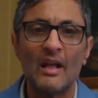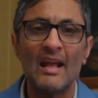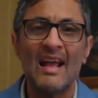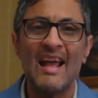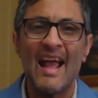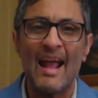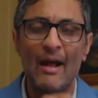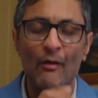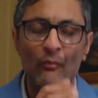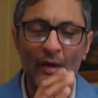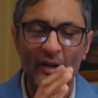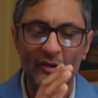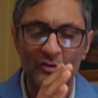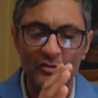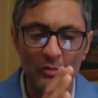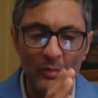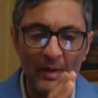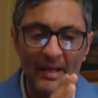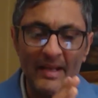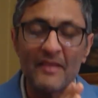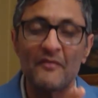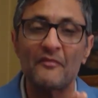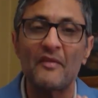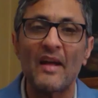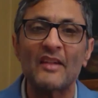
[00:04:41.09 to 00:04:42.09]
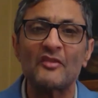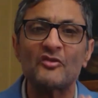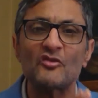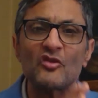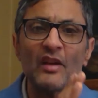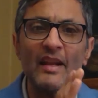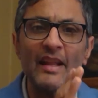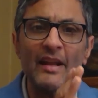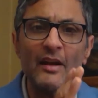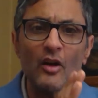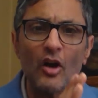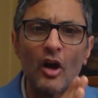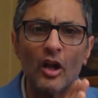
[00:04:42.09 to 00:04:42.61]
which will eventually
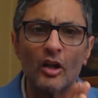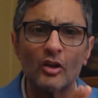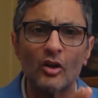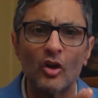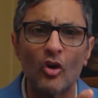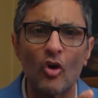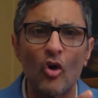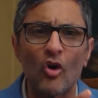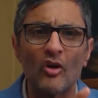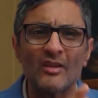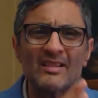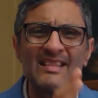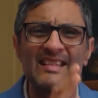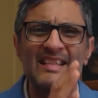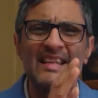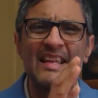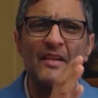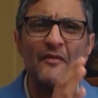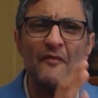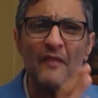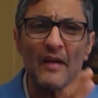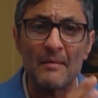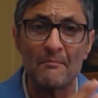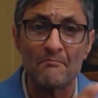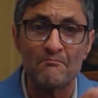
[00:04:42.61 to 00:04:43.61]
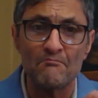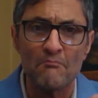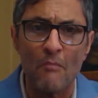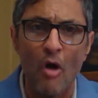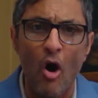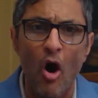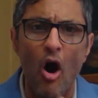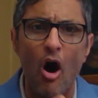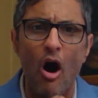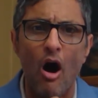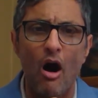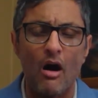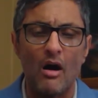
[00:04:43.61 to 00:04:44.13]
cut cost even
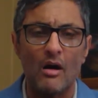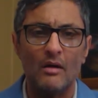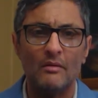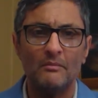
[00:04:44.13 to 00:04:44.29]
more.